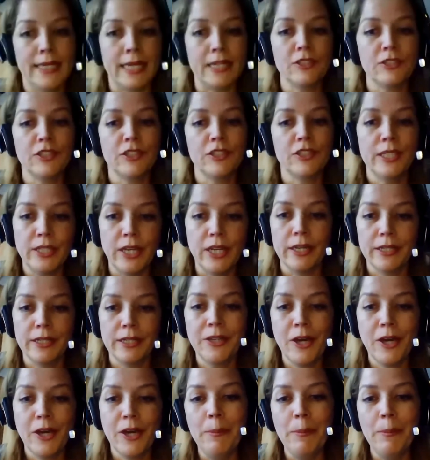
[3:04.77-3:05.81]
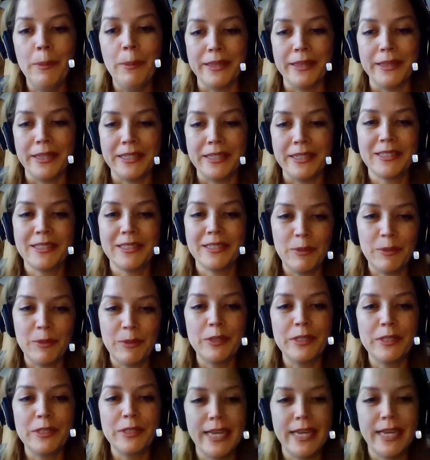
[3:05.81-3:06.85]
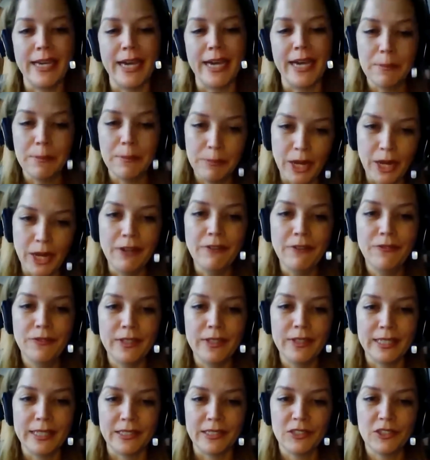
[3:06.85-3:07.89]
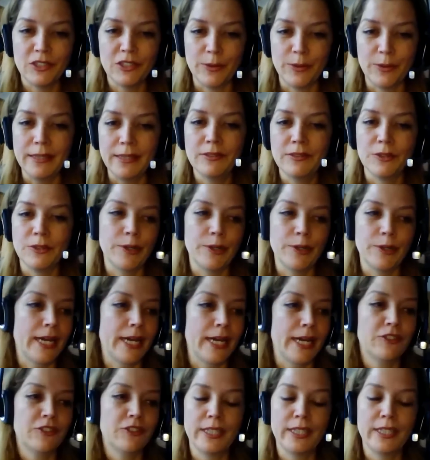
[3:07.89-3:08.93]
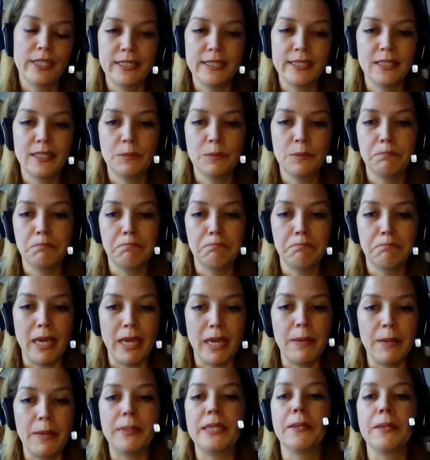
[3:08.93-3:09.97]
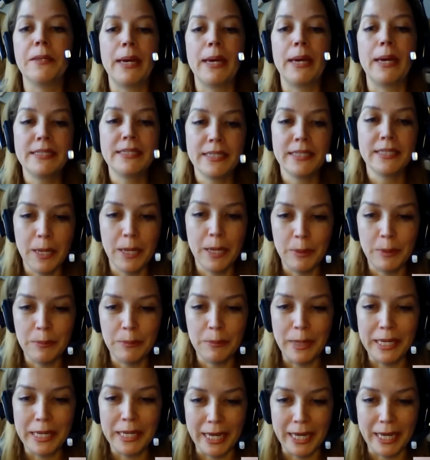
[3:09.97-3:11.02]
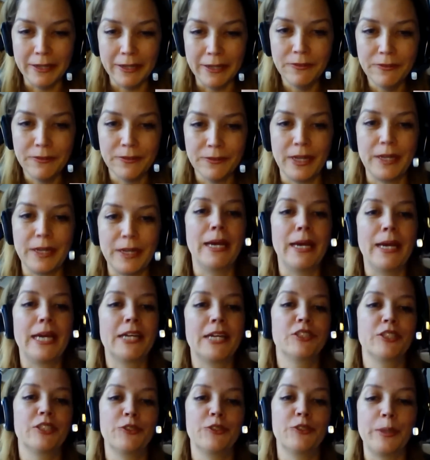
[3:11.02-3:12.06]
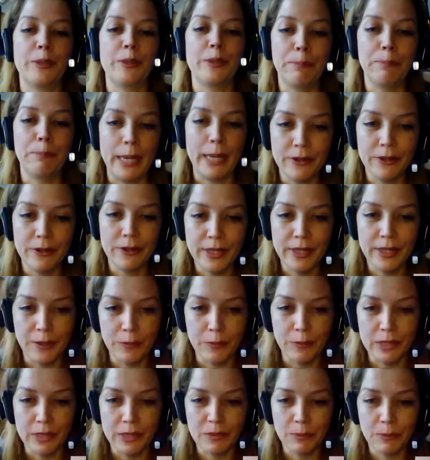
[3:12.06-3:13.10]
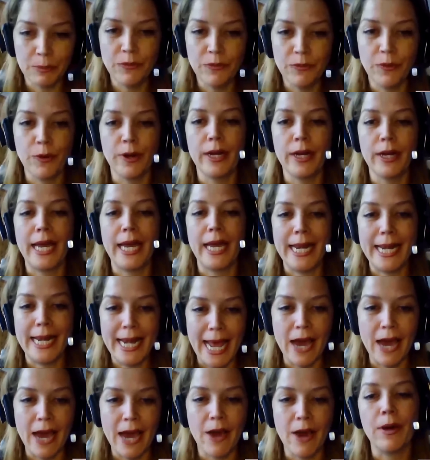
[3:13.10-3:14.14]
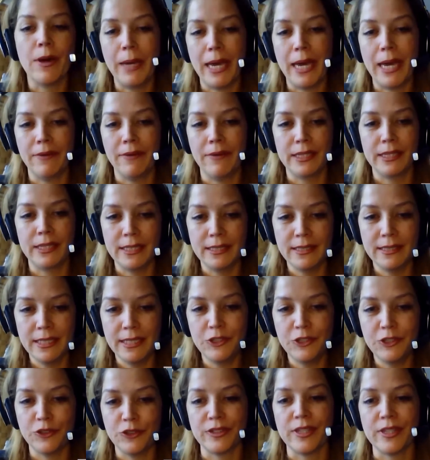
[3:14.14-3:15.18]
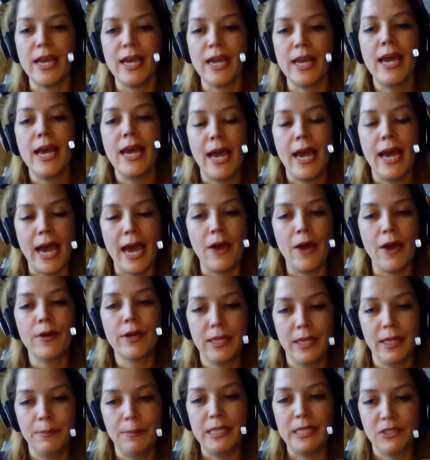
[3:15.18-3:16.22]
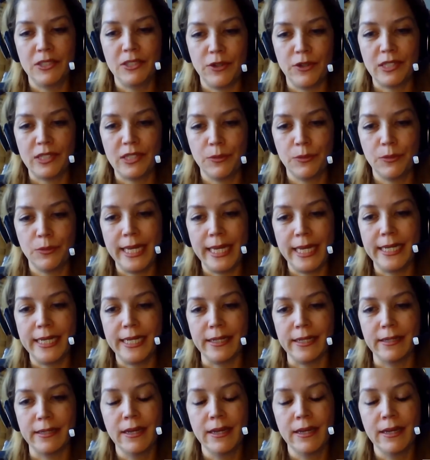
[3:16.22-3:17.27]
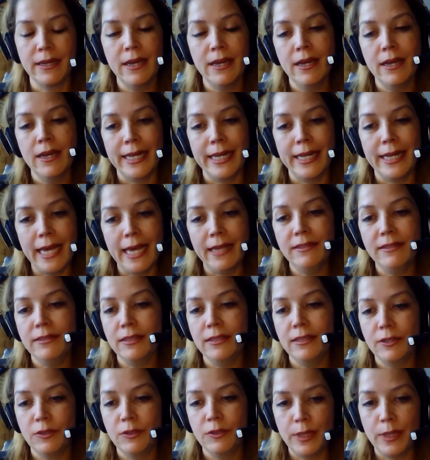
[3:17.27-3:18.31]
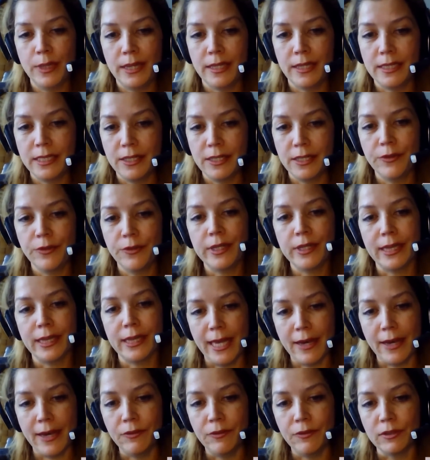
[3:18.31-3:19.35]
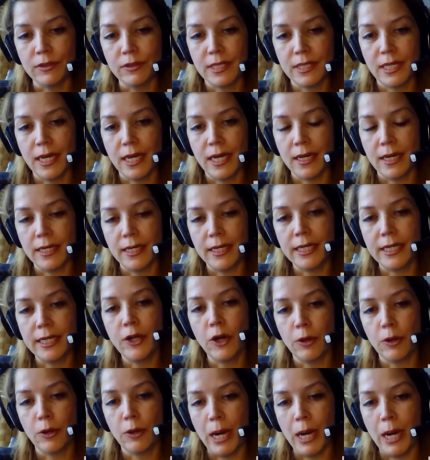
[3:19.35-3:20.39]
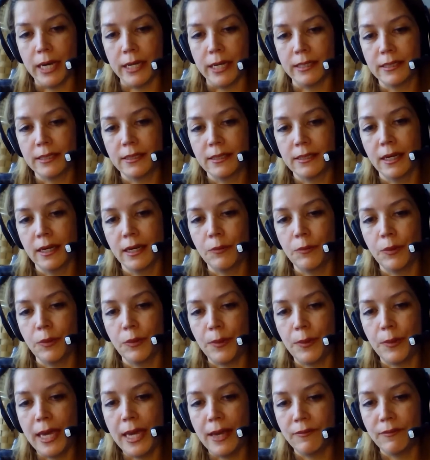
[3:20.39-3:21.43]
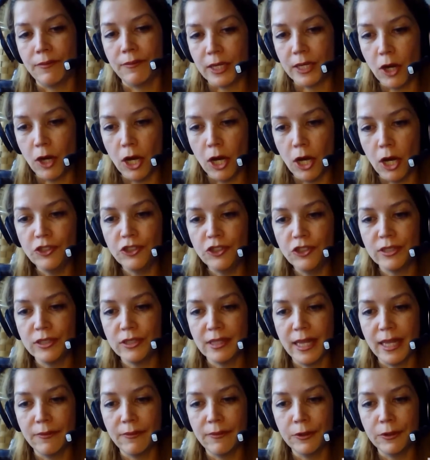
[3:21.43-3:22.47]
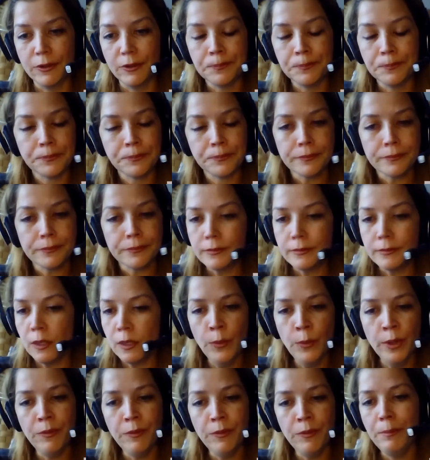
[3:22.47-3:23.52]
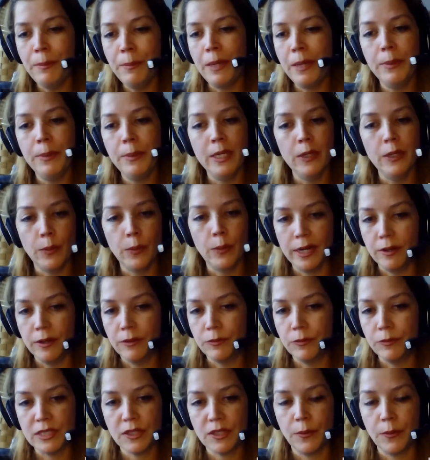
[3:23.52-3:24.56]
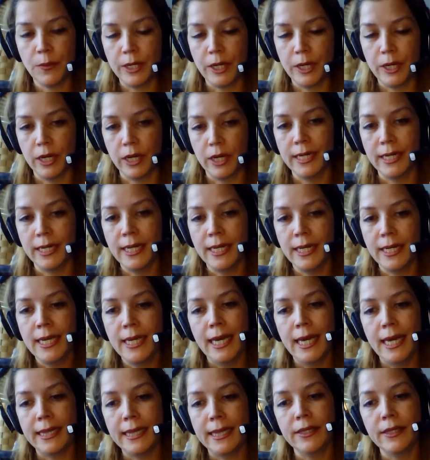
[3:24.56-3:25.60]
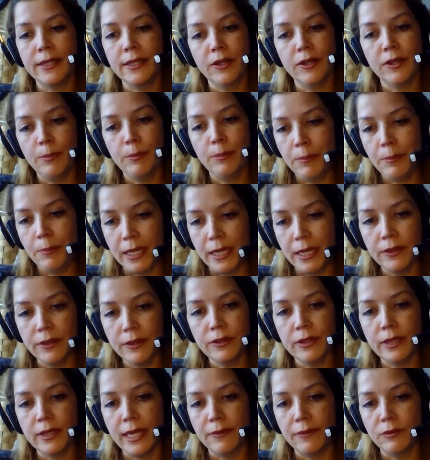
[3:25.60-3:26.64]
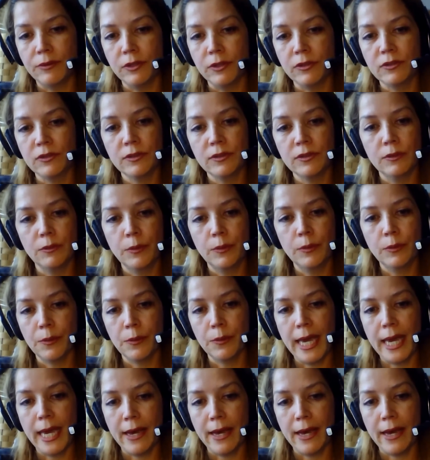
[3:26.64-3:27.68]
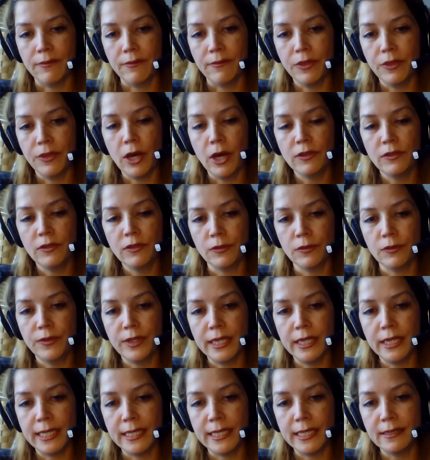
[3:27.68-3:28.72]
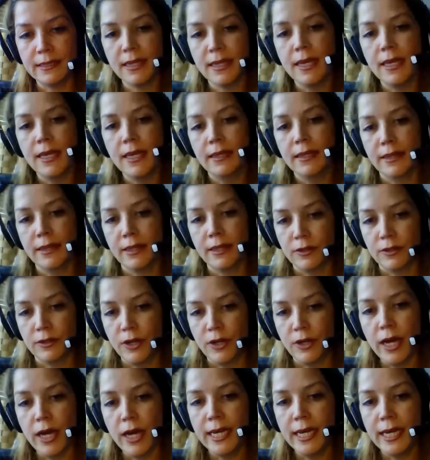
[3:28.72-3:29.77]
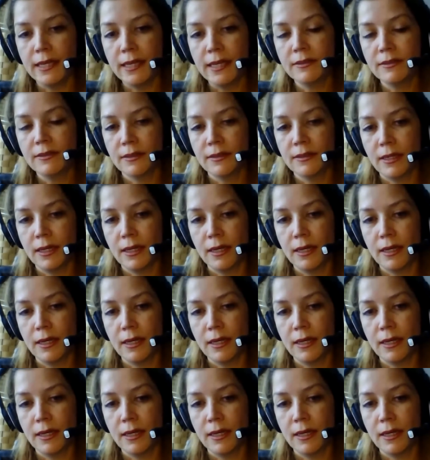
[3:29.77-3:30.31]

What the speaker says: actually not uncommon that someone will say, I'm not feeling stress, or actually this is maybe the best time in my life. I'm actually doing better than I was before, and now I'm having these seizures. How can they be stress-related? It has to do with the different levels in our mind, where we have a conscious level, where we may be aware of what's going on, and then there may be other levels where we have thoughts or feelings that are not as